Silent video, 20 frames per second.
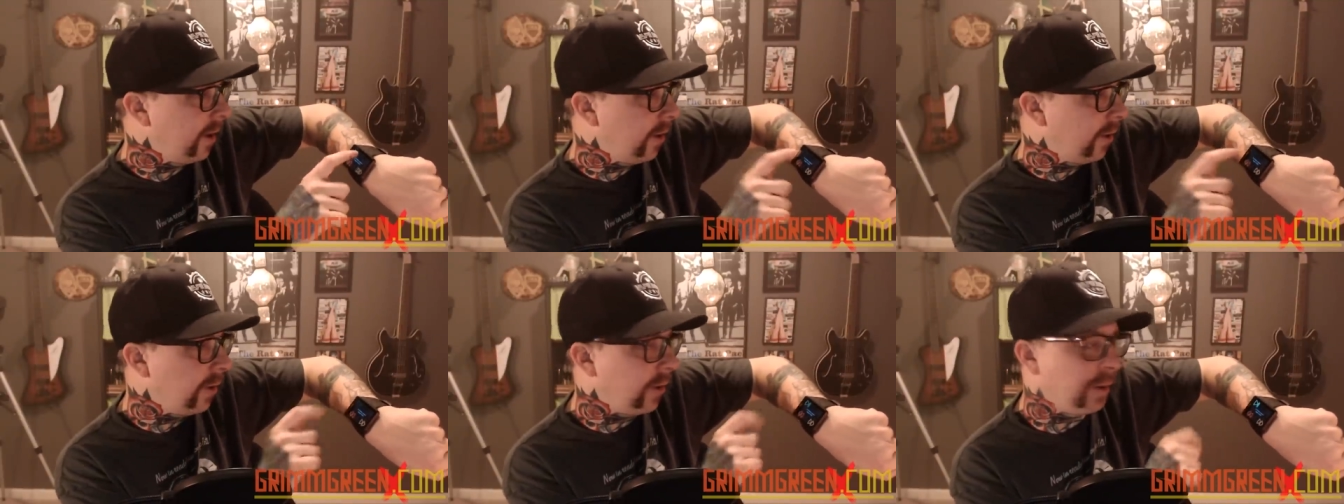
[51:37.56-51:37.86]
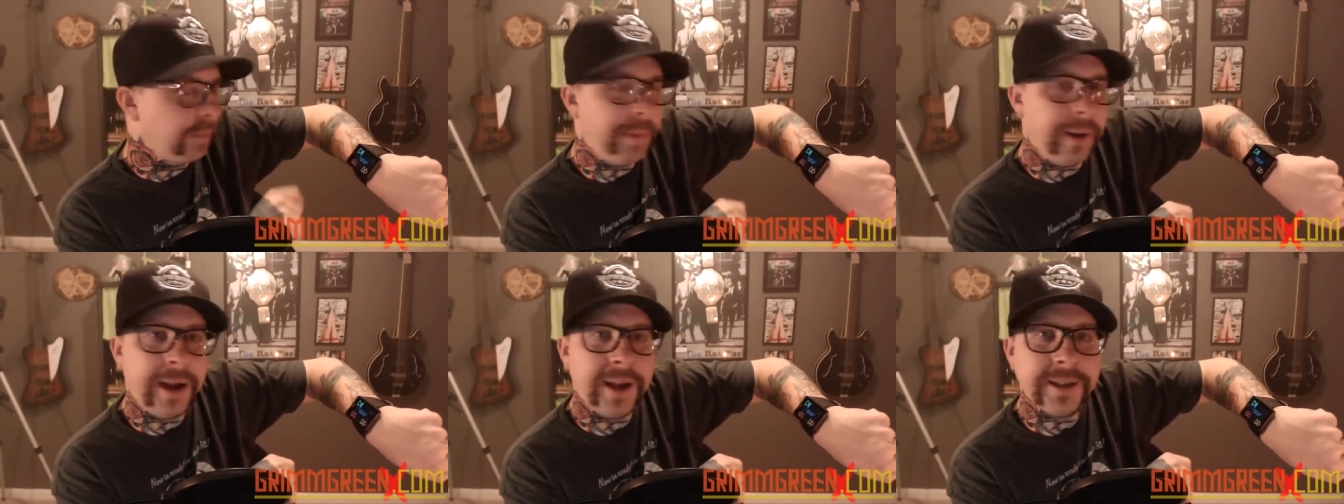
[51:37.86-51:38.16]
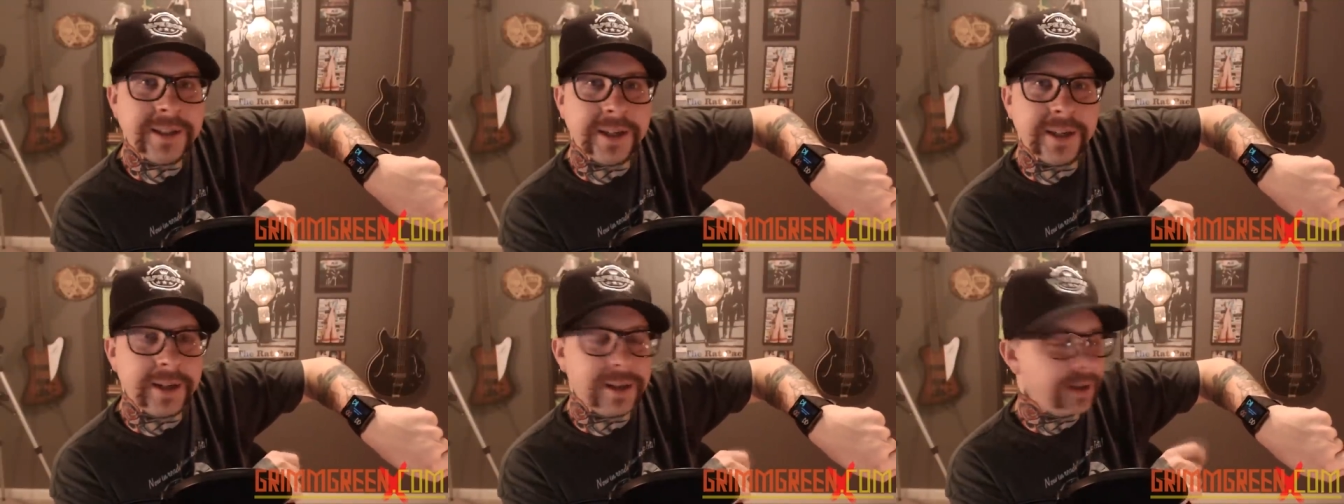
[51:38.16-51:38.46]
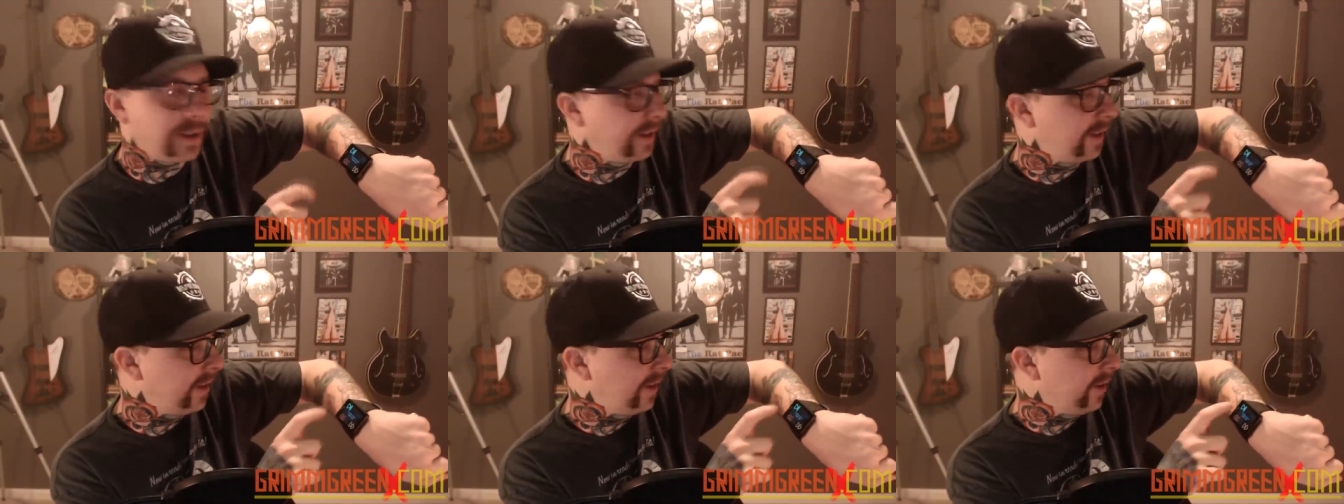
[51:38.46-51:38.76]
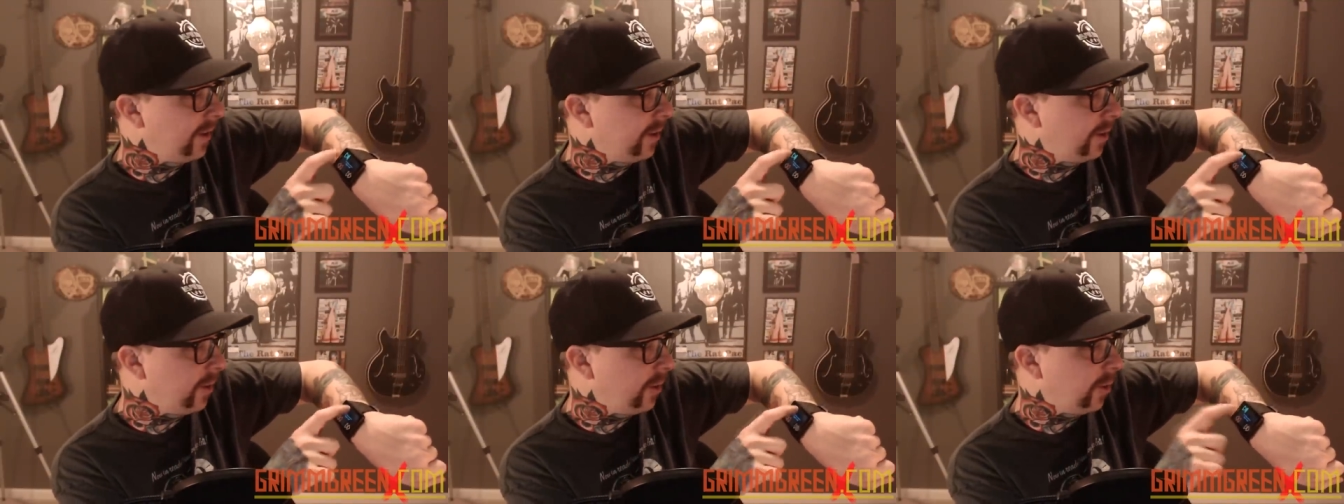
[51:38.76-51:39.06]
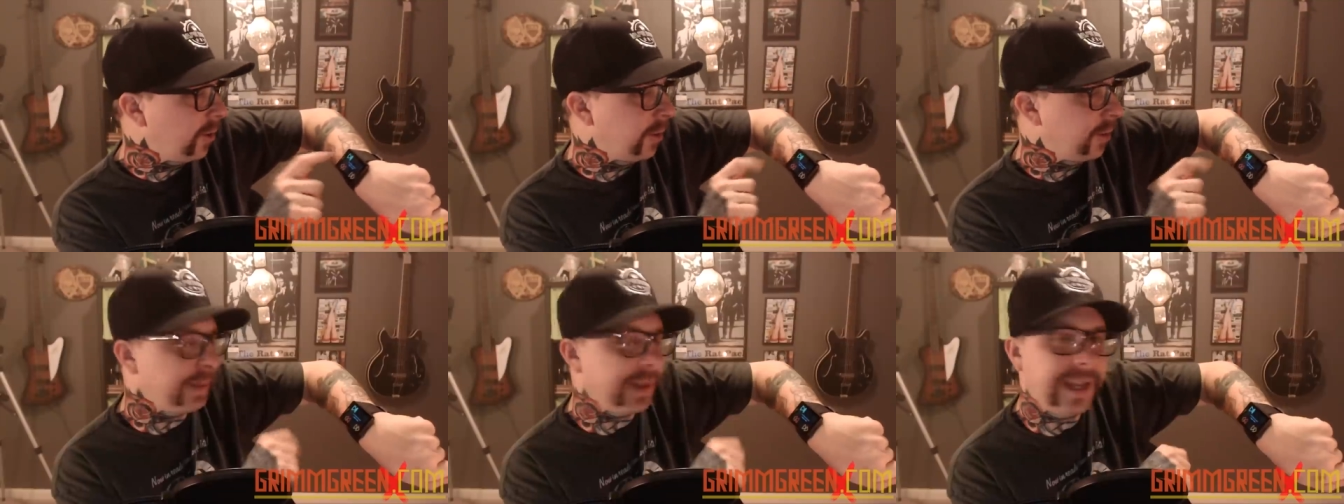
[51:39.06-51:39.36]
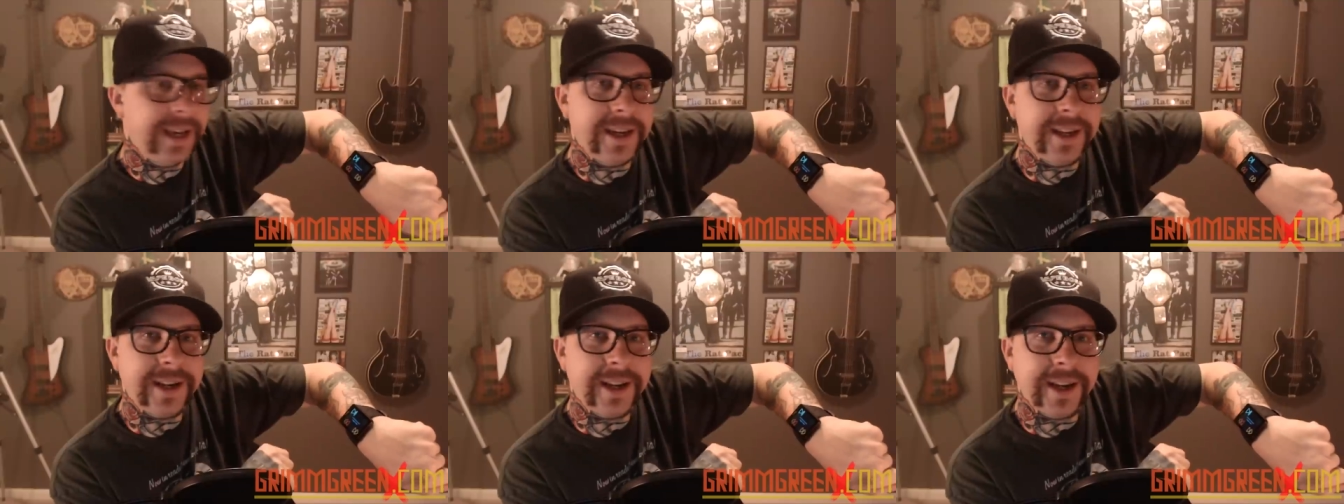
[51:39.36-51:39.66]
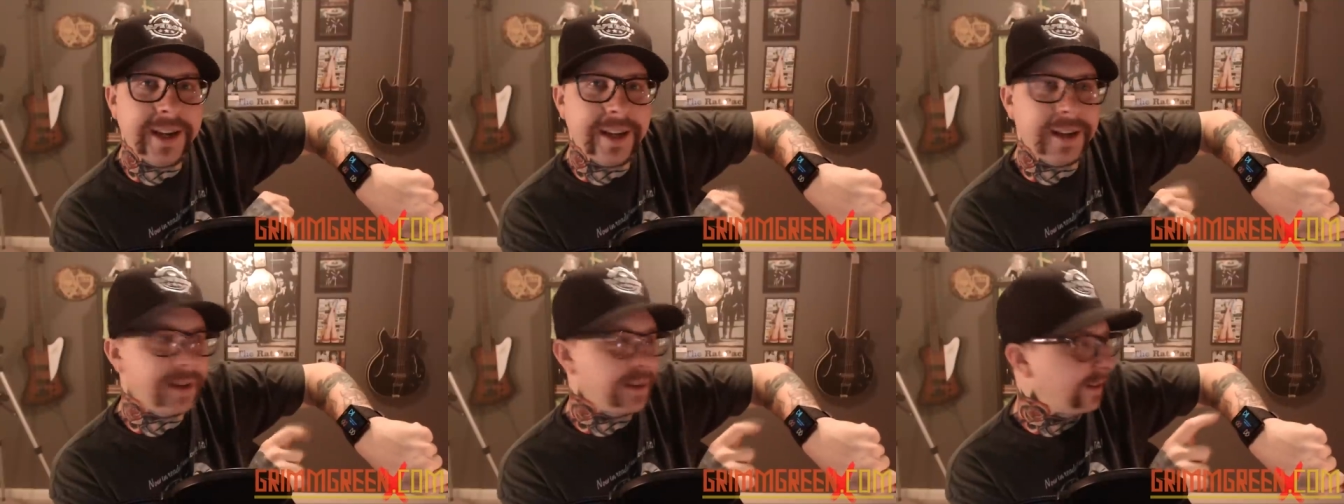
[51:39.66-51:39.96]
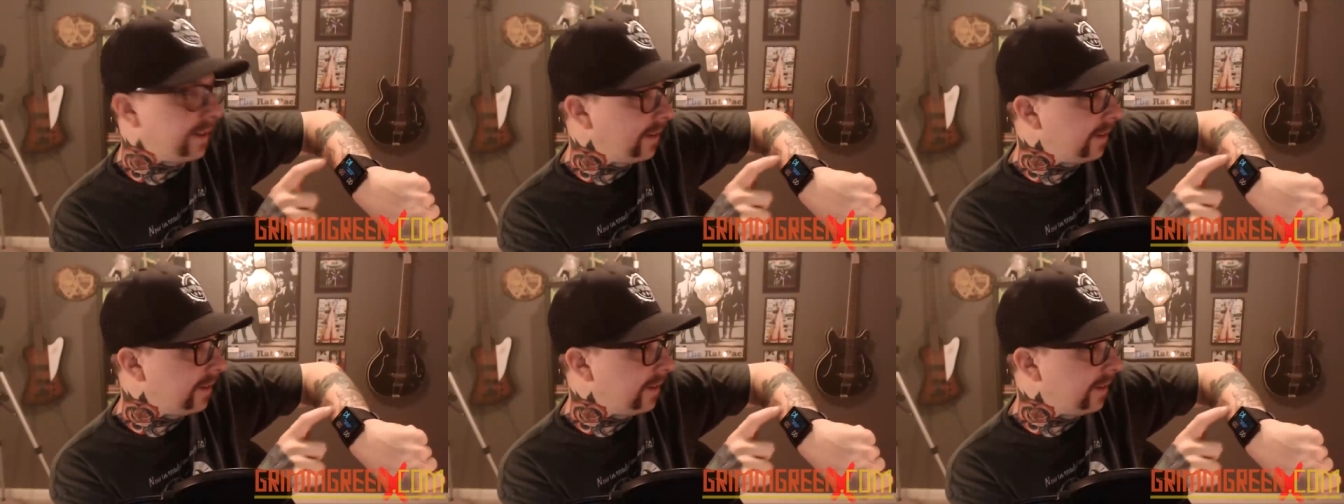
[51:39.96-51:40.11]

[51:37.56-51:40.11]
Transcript: Or pause it. Or play it again.